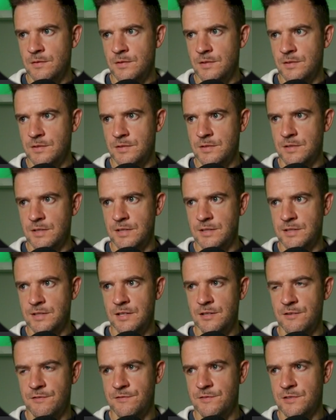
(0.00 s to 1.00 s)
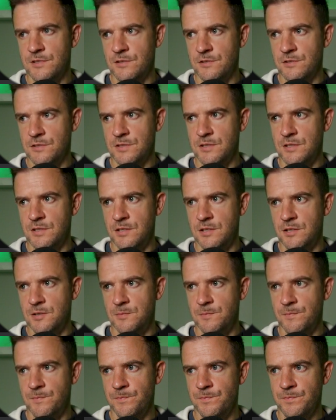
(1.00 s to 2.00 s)
Let's say def task
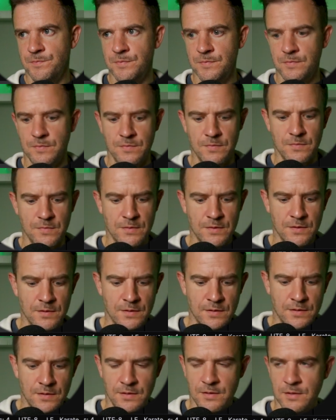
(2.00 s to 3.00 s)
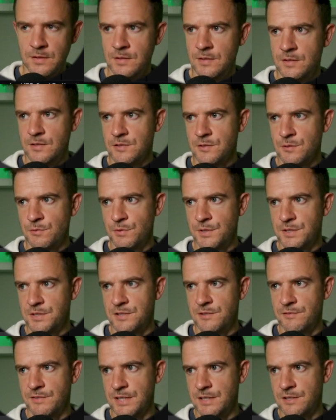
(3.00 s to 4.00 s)
name. Let's call it
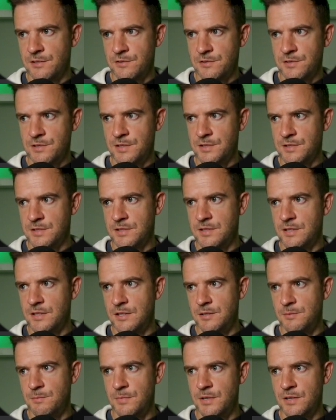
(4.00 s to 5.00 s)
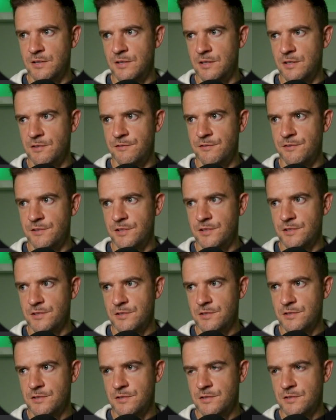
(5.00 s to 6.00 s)
something else. Let's say my
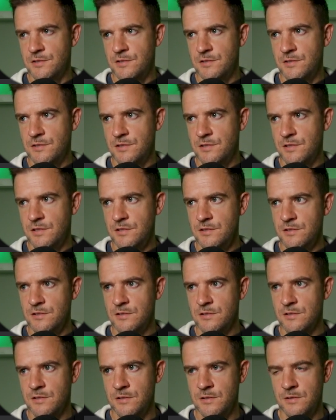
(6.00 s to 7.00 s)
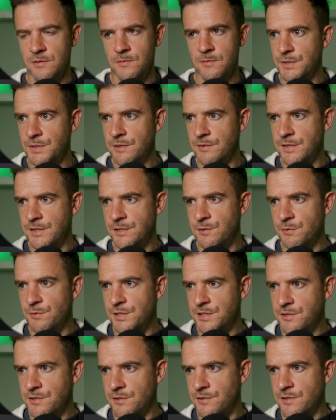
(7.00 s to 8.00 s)
first task. We don't need all
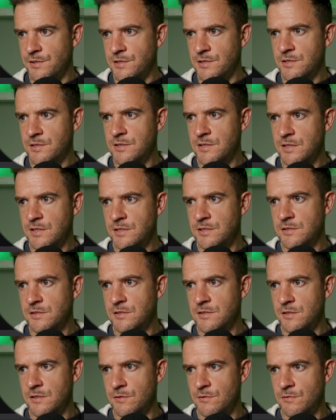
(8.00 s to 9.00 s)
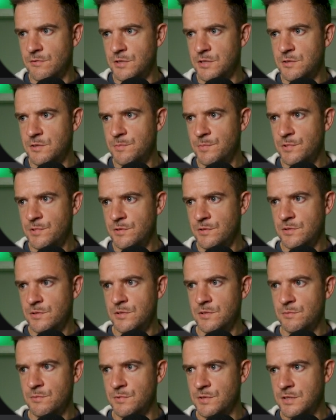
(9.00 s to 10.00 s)
this on the status and the
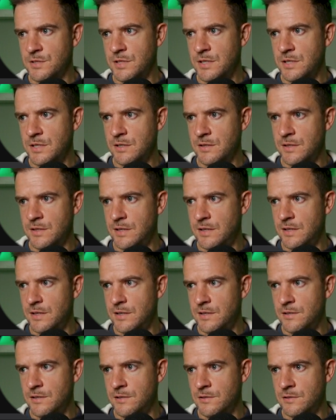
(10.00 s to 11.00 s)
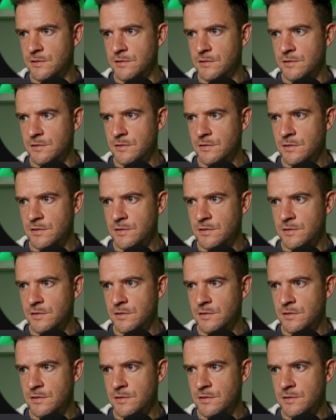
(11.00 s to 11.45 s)
response. We'll take that out.